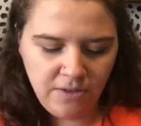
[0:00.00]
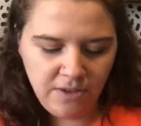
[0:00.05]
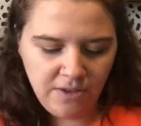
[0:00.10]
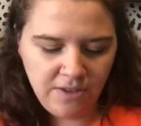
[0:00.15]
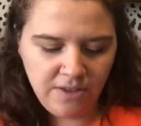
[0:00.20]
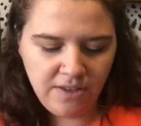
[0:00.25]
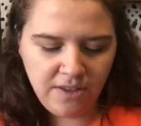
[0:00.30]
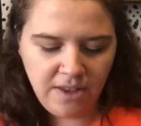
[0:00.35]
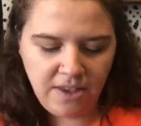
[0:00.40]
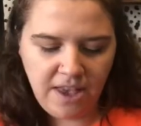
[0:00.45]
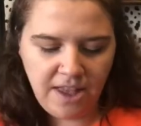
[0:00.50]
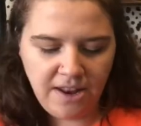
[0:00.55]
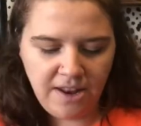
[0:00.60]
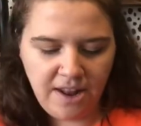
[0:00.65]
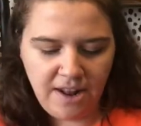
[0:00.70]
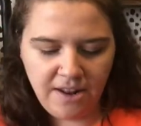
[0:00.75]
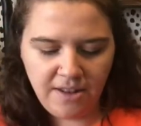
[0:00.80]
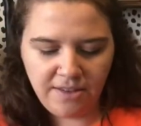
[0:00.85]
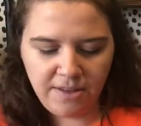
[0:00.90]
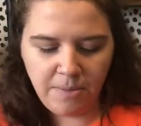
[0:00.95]
this is, again,
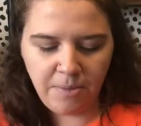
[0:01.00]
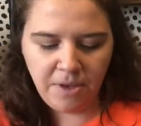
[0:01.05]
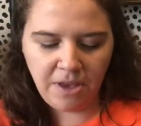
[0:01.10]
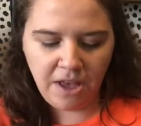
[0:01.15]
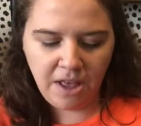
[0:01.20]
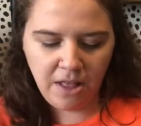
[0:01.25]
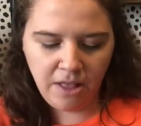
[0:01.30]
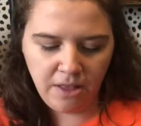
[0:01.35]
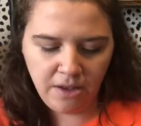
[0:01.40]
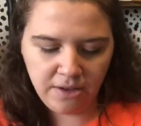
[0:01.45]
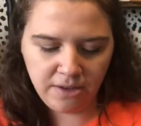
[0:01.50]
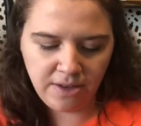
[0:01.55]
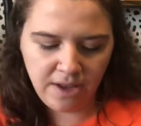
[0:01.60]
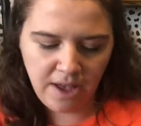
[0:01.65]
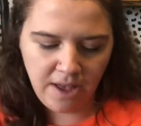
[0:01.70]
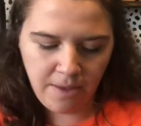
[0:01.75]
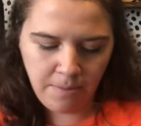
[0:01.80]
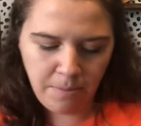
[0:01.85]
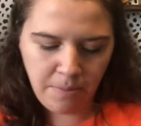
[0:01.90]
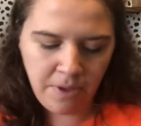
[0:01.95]
not something I looked
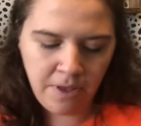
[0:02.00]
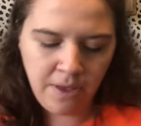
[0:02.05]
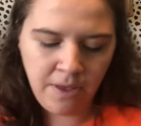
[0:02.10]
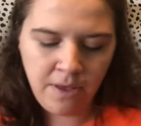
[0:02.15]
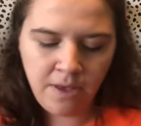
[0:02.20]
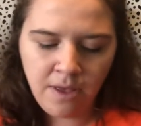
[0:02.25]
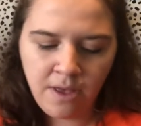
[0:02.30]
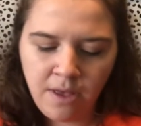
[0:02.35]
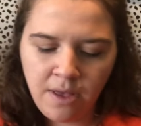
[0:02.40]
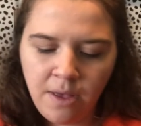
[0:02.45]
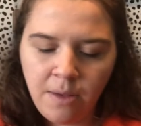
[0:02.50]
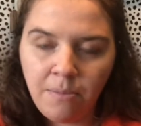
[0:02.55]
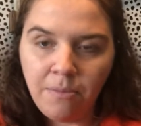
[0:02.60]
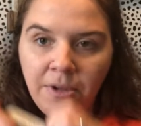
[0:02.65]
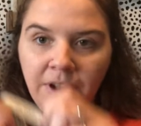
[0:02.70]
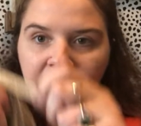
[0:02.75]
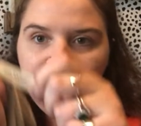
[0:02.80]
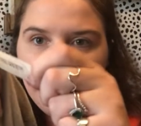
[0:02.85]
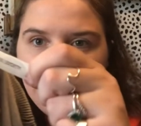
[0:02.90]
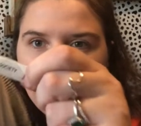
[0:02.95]
up,
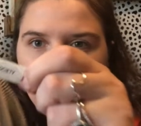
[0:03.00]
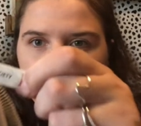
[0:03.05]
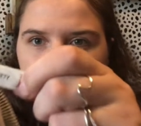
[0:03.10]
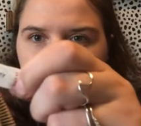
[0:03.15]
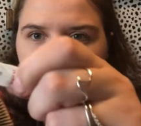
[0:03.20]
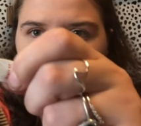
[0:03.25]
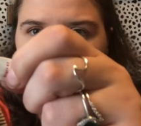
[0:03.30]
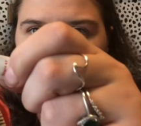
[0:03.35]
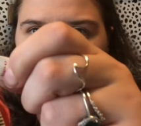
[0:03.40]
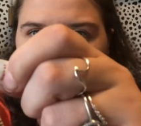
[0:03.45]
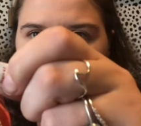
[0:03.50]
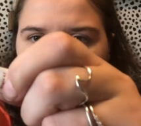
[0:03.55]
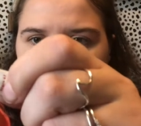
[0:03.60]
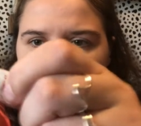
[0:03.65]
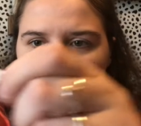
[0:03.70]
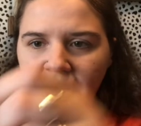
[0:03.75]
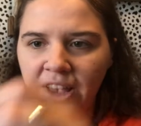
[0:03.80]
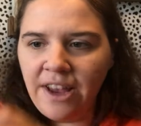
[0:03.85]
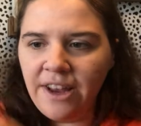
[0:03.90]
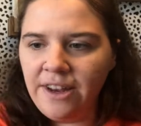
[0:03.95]
but it's called Civil
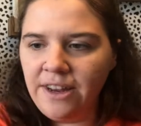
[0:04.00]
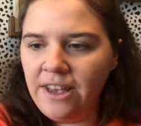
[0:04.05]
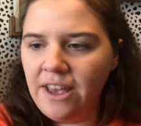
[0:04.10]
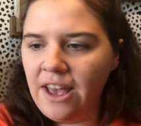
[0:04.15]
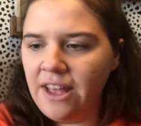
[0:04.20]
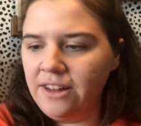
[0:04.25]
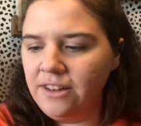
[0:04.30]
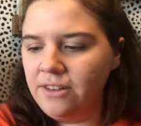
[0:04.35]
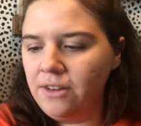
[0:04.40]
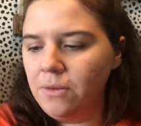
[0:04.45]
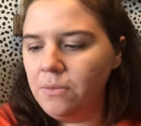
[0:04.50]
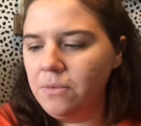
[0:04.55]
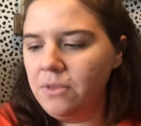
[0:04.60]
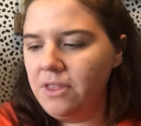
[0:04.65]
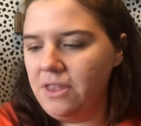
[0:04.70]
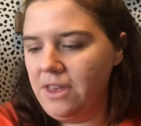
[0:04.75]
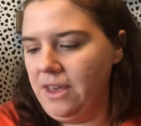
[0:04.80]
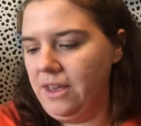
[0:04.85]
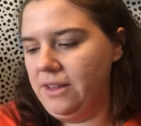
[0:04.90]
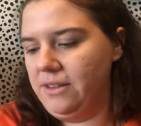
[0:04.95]
Society. I don't
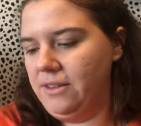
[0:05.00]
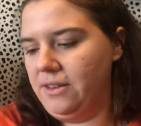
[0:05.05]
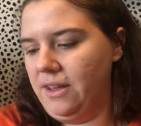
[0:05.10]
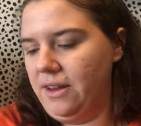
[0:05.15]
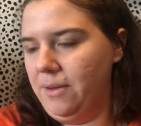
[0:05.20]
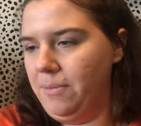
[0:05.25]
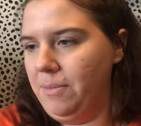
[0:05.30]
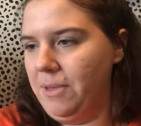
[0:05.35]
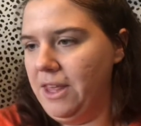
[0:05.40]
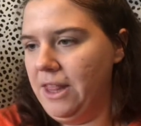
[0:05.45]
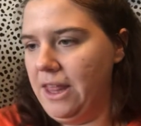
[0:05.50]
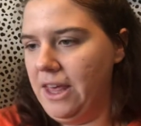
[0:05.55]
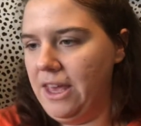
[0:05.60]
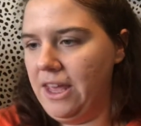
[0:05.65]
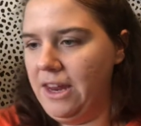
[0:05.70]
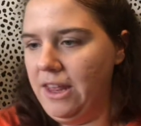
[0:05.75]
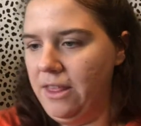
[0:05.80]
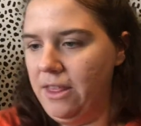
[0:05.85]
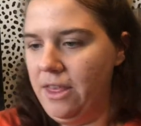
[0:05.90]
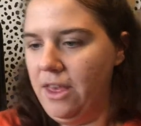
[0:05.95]
think it's gonna be, like,
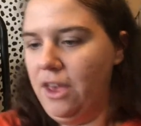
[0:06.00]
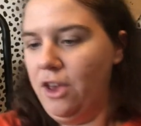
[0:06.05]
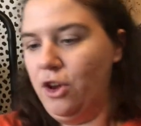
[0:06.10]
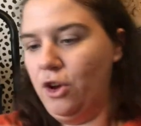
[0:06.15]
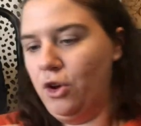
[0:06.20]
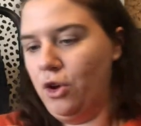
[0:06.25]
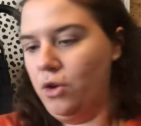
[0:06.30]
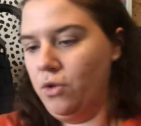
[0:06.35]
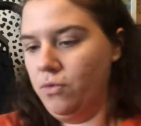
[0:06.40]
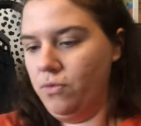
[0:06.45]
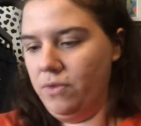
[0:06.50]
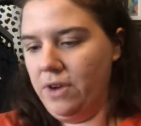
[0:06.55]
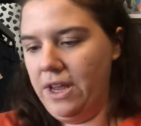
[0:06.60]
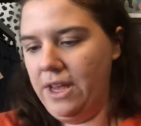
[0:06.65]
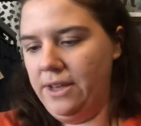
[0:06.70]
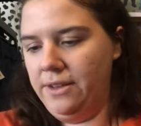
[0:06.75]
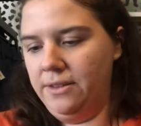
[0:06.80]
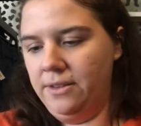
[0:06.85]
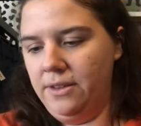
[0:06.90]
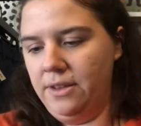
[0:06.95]
anything
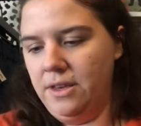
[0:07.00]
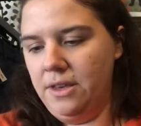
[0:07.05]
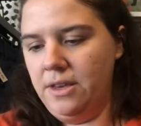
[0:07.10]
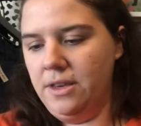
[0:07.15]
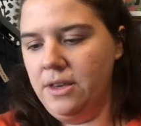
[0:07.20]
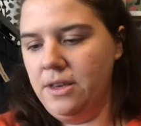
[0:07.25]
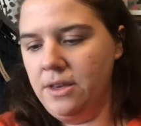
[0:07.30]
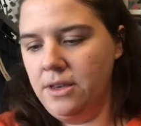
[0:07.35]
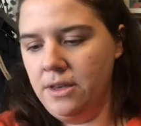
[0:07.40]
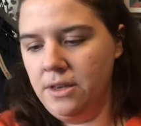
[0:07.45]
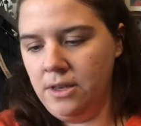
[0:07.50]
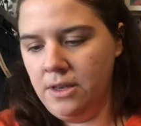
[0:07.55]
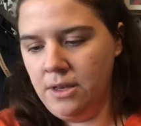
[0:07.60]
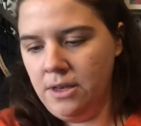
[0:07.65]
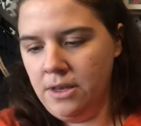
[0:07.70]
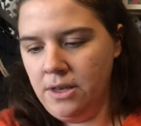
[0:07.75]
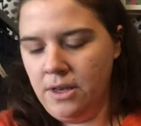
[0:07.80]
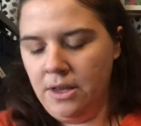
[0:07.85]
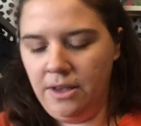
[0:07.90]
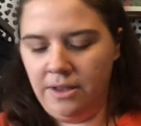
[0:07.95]
crazy,
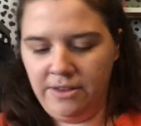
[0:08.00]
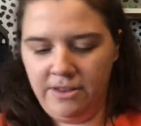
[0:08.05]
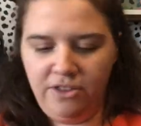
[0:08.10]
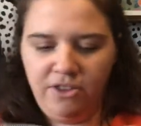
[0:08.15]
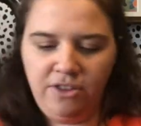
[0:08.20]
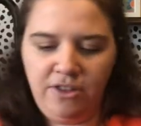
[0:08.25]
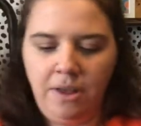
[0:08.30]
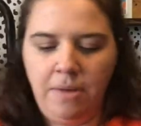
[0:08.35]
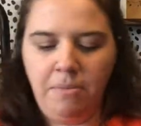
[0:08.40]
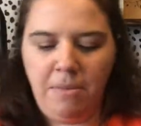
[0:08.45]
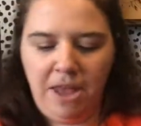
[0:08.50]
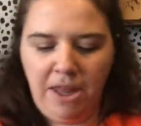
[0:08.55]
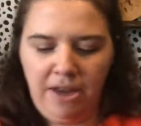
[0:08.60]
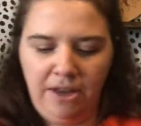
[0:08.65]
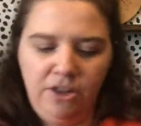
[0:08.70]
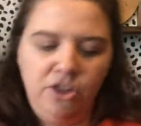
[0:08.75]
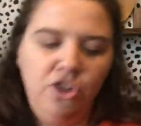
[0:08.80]
because it's just, like, made in